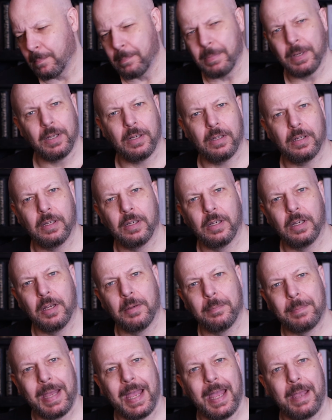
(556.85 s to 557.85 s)
But
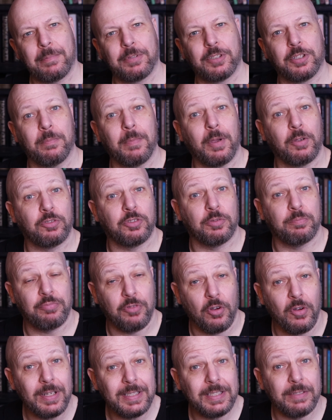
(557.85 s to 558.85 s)
perhaps the most
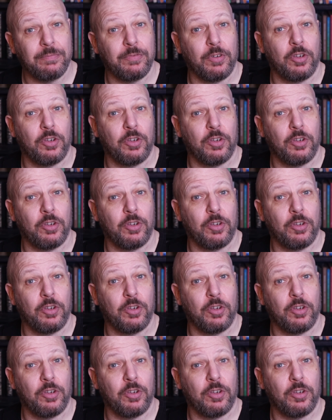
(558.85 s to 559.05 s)
surprising